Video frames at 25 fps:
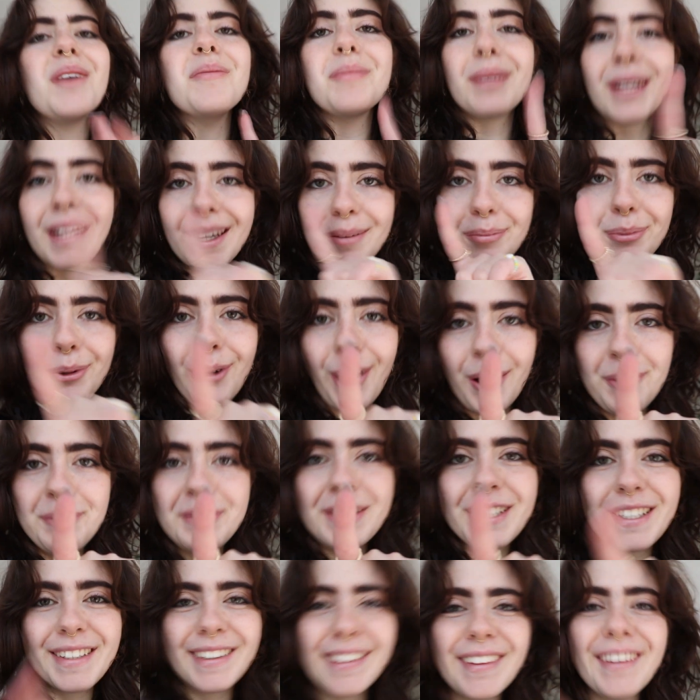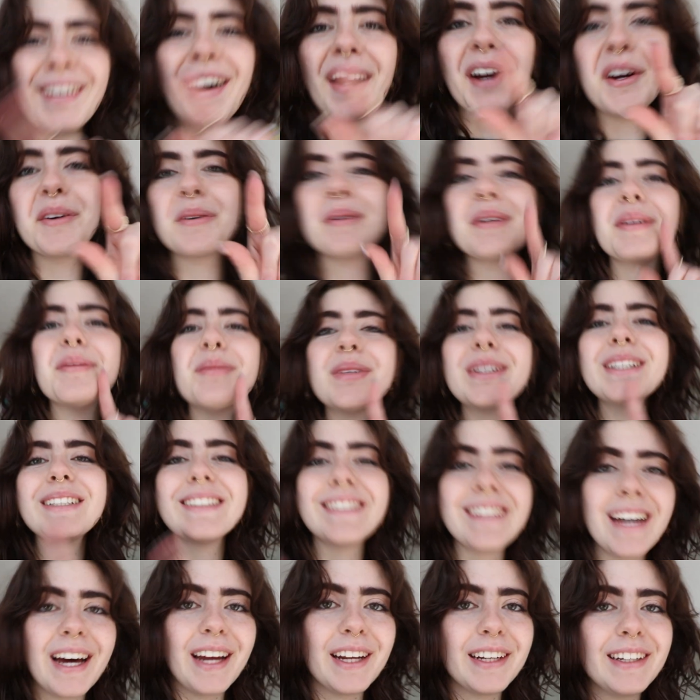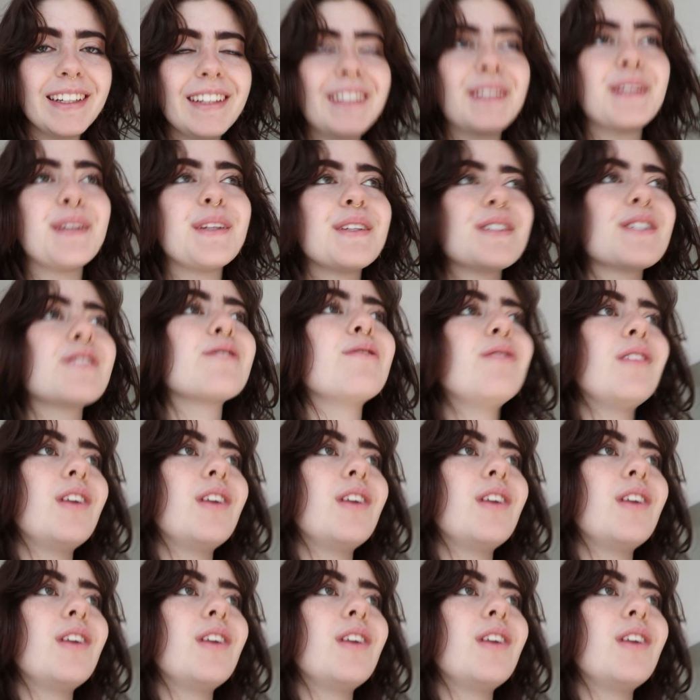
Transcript: But I promise you I will be done in this